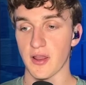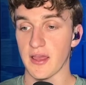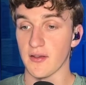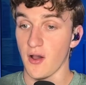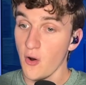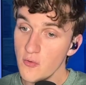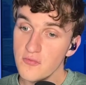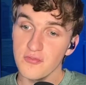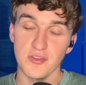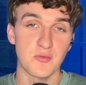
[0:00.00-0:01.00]
And
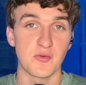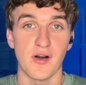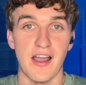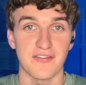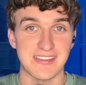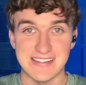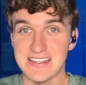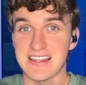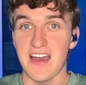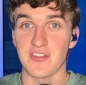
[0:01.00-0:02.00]
hopefully we won't have to
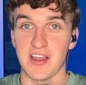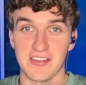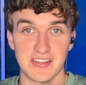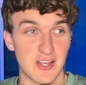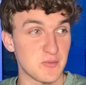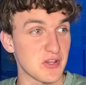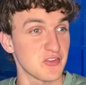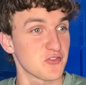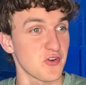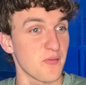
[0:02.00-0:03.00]
see that in the United States,
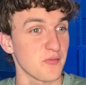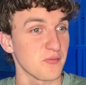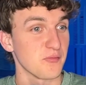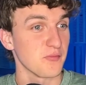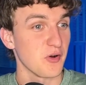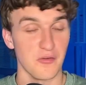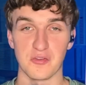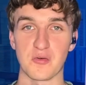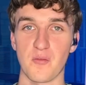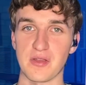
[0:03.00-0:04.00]
because Trump
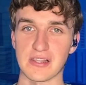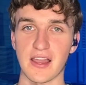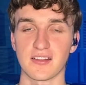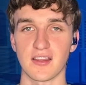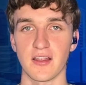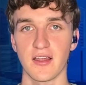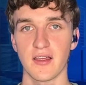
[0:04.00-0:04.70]
hopefully won't be elected